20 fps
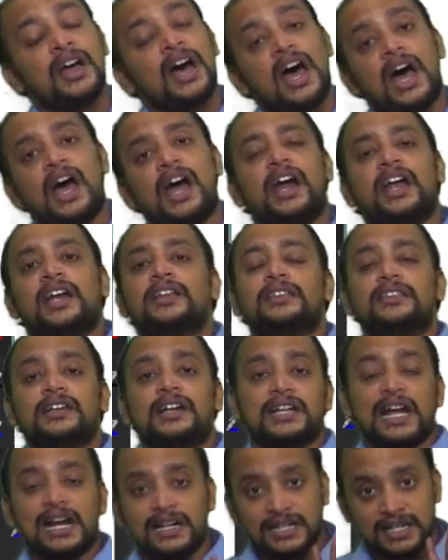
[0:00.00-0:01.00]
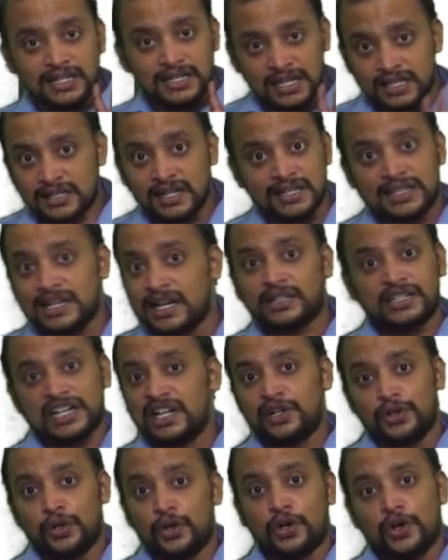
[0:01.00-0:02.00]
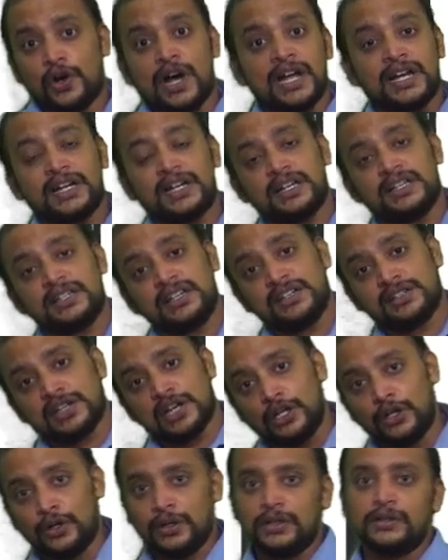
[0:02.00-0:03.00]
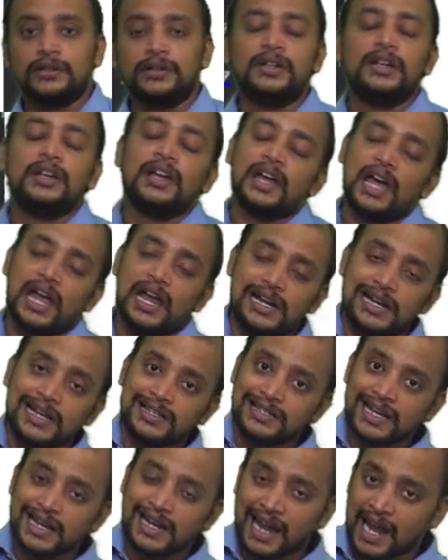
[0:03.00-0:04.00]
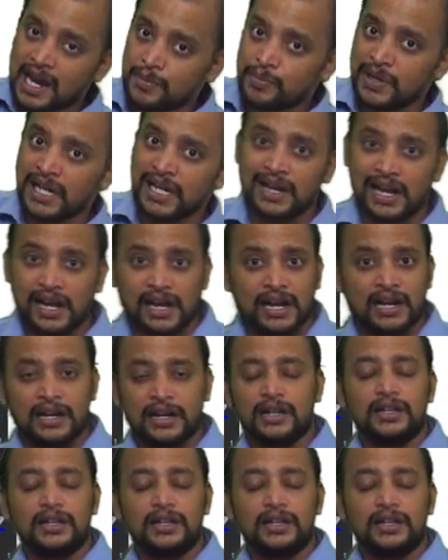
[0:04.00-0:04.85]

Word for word: And that ITC is rejected. No, no, ITC is allowed ITC can be taken.